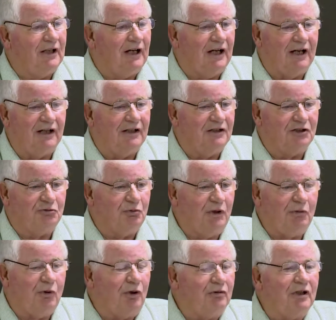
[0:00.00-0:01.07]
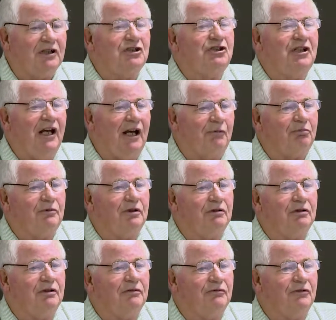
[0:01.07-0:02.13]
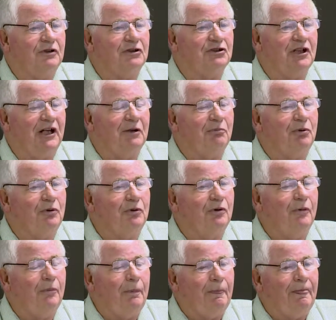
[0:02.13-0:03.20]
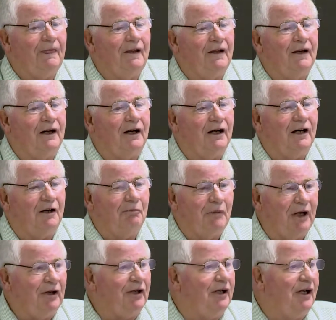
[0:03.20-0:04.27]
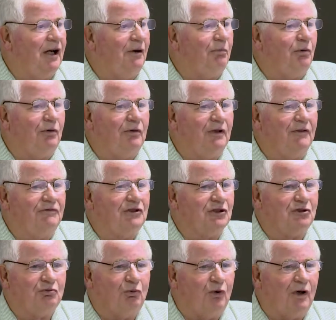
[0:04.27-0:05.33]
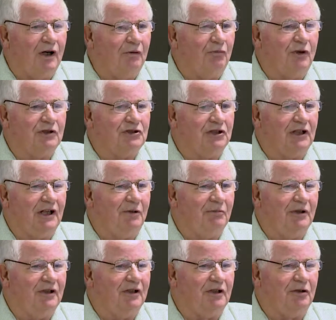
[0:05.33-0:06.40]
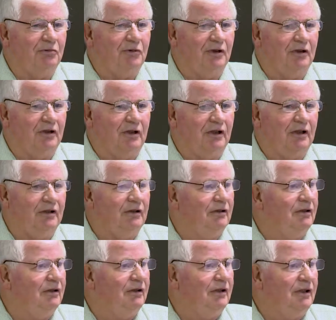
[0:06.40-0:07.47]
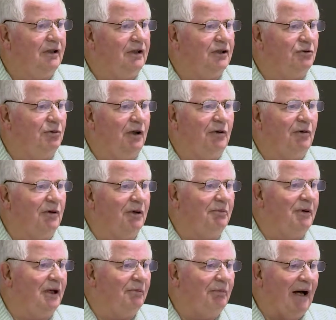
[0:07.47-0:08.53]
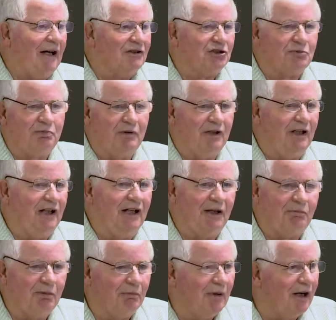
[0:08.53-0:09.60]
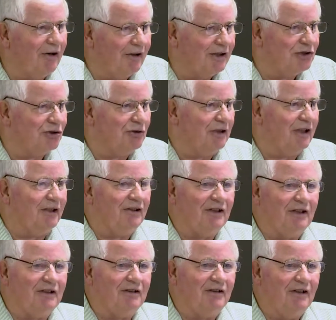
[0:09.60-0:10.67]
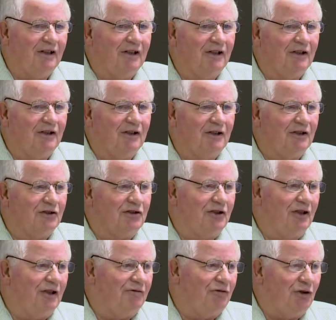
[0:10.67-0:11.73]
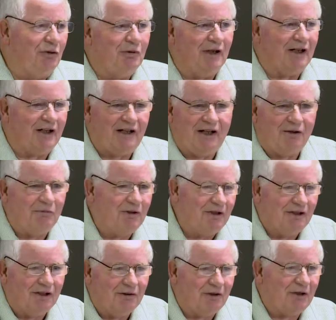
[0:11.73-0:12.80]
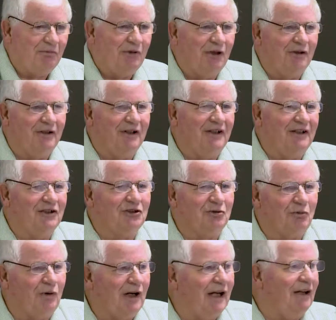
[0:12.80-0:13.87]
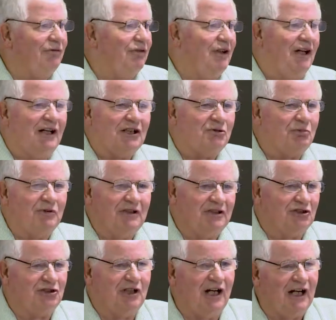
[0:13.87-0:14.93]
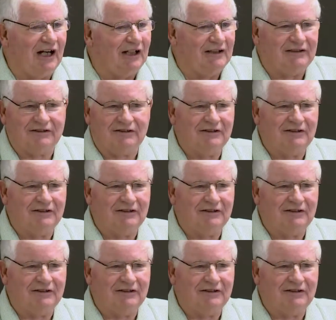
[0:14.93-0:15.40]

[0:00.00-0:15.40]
is we won't accept, for example, a married couple if just one wants to come in the community, because we don't want to be about splitting up a marriage or anything. So if you want to come into the community as a wife and the husband does not,